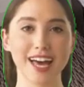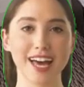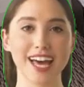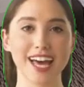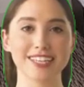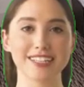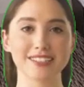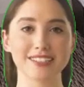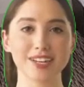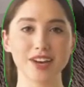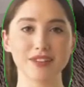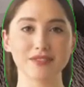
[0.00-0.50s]

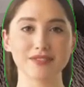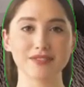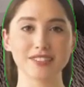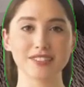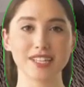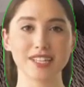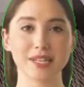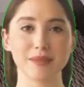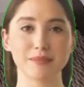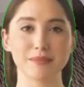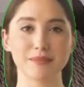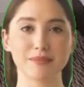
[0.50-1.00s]
money you really
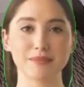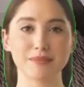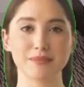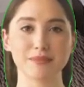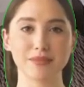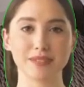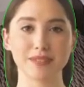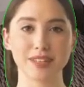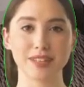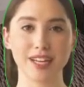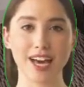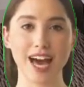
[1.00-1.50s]
cannot
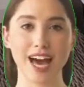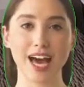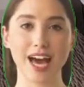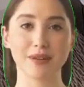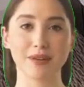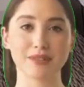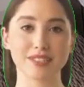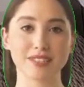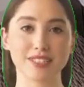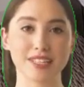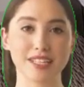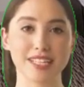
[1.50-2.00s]
complain.
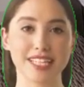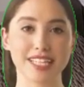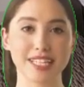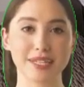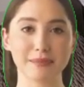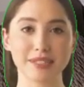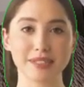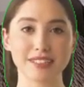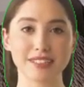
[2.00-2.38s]
The only